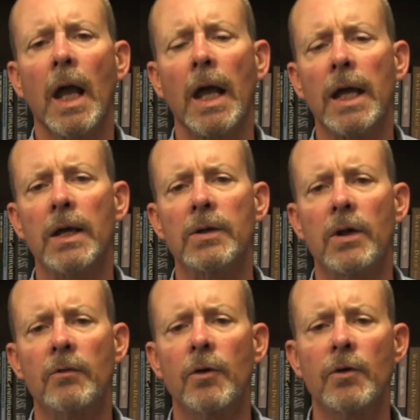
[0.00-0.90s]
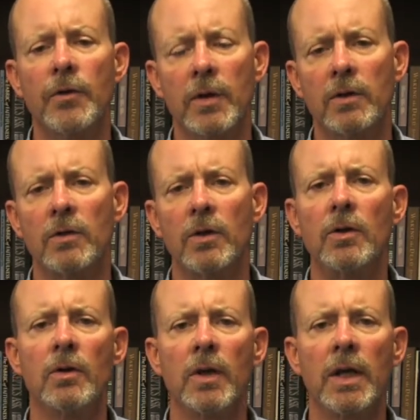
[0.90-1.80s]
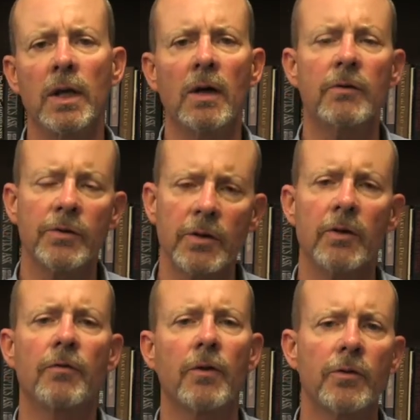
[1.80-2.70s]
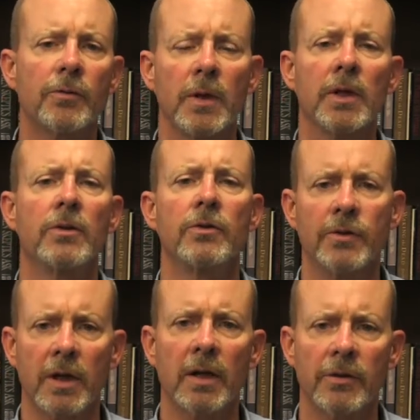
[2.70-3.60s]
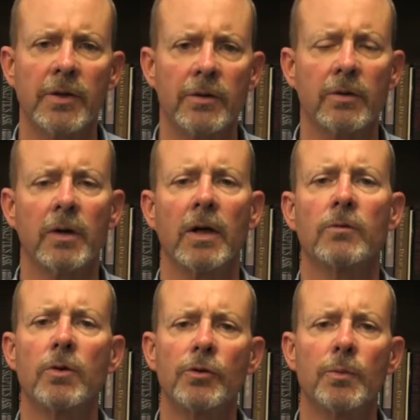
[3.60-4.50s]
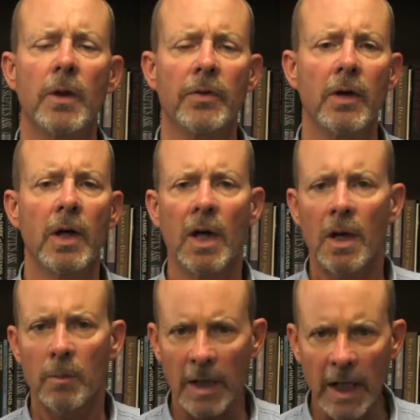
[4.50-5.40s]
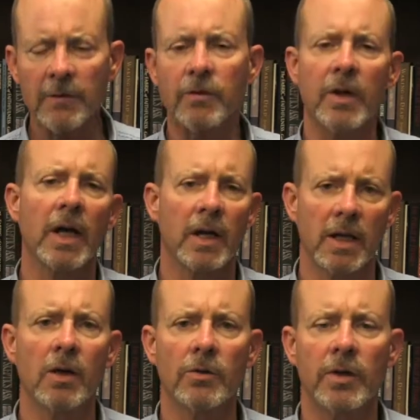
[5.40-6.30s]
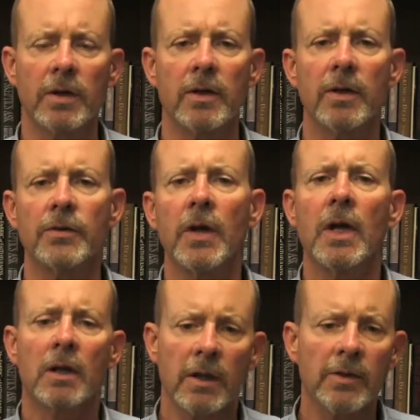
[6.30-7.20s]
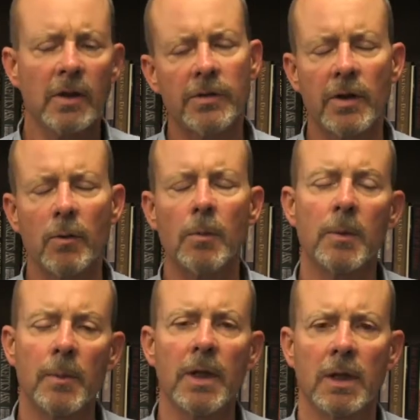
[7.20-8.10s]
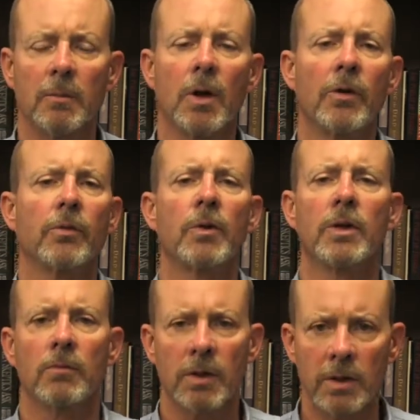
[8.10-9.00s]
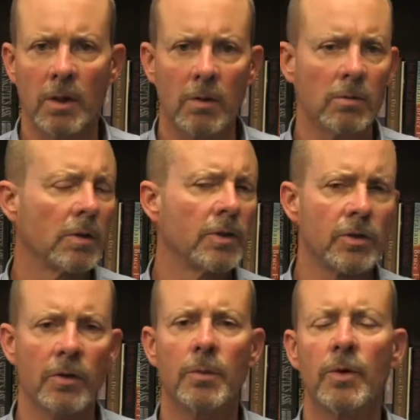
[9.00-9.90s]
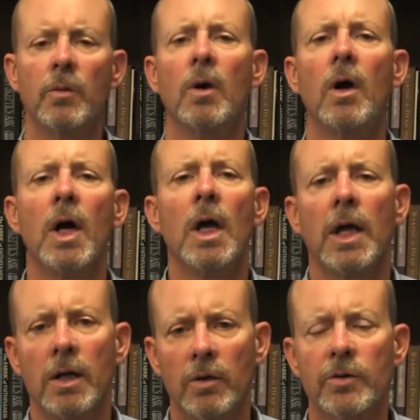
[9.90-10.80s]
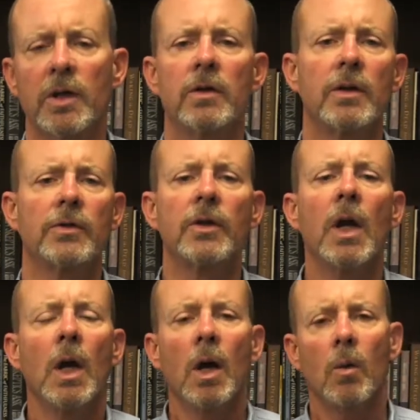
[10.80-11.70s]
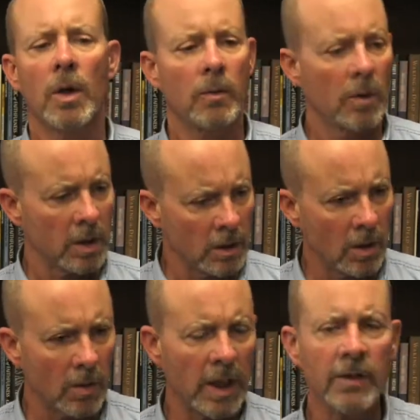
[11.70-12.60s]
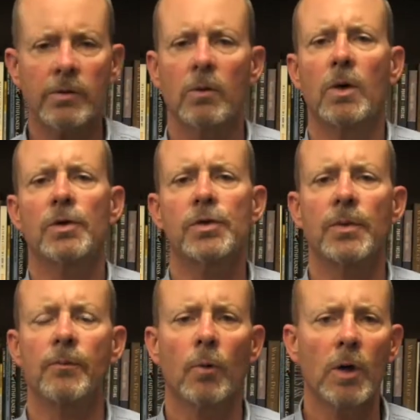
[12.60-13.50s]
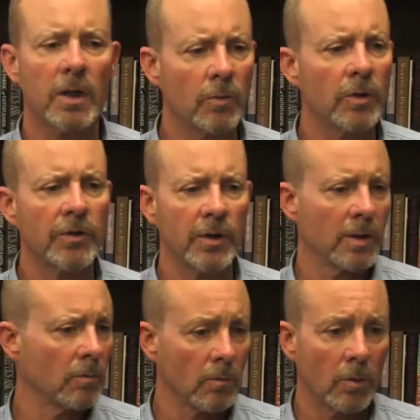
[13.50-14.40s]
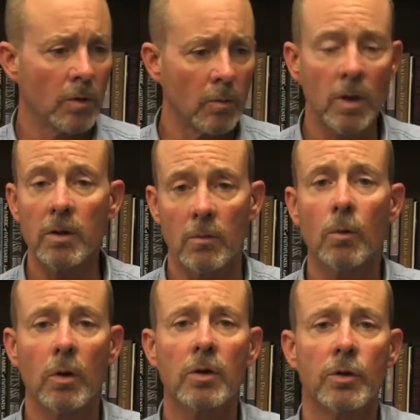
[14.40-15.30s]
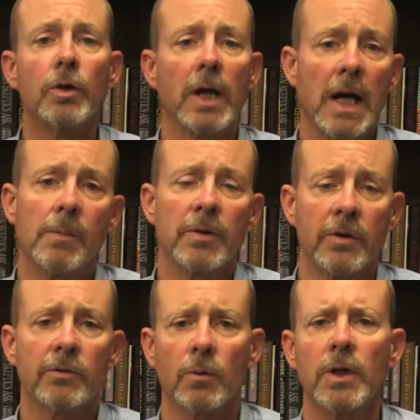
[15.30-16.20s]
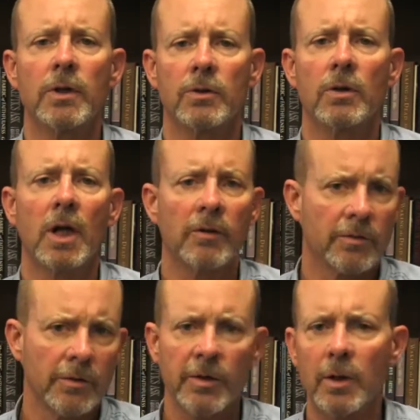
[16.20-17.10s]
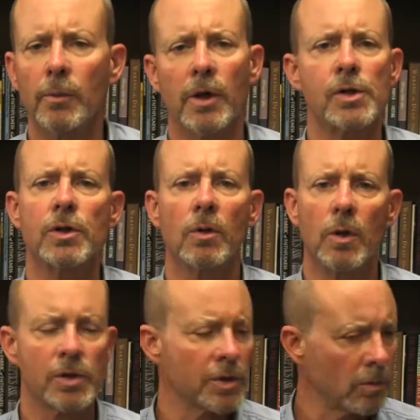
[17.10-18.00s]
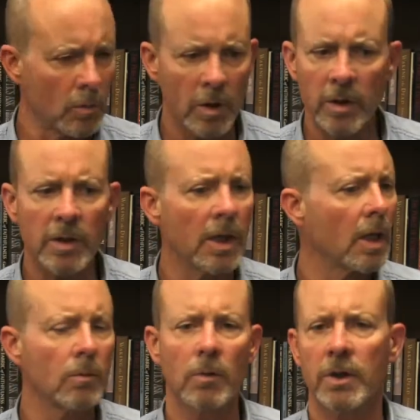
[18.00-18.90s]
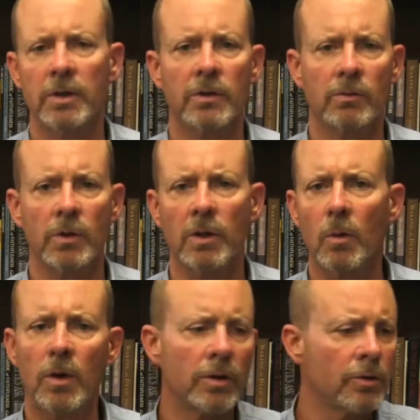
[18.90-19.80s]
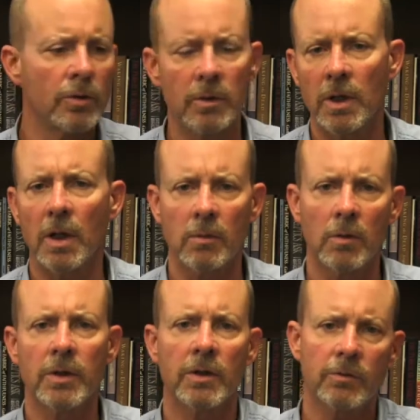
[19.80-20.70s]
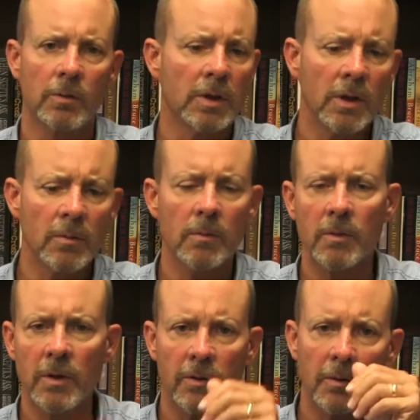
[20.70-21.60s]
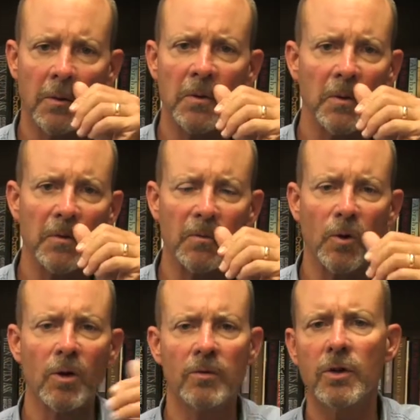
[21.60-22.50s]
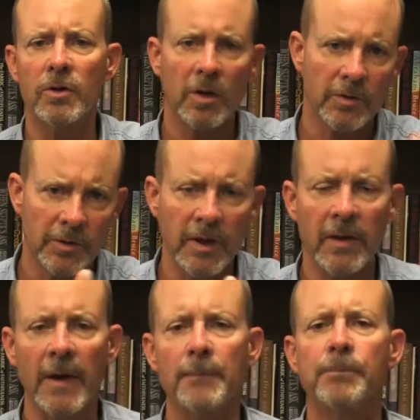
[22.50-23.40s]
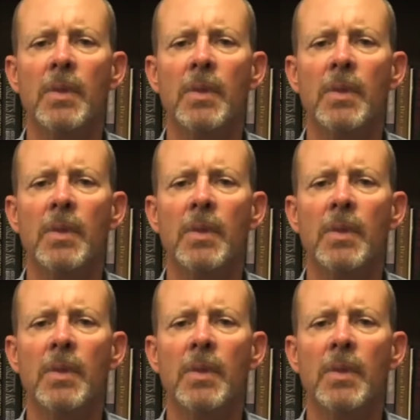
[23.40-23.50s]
And the first thing you do, and obviously the first meeting you kind of set the ground rules, but after that, it goes like this. Let's say we've been meeting a month. We know each other pretty well. It goes like this. We go ask a question. What can we? What good happened this week in your life? Celebration question. Where did God win this week? Where did you and God win this week? The 3 or 4 of you say that.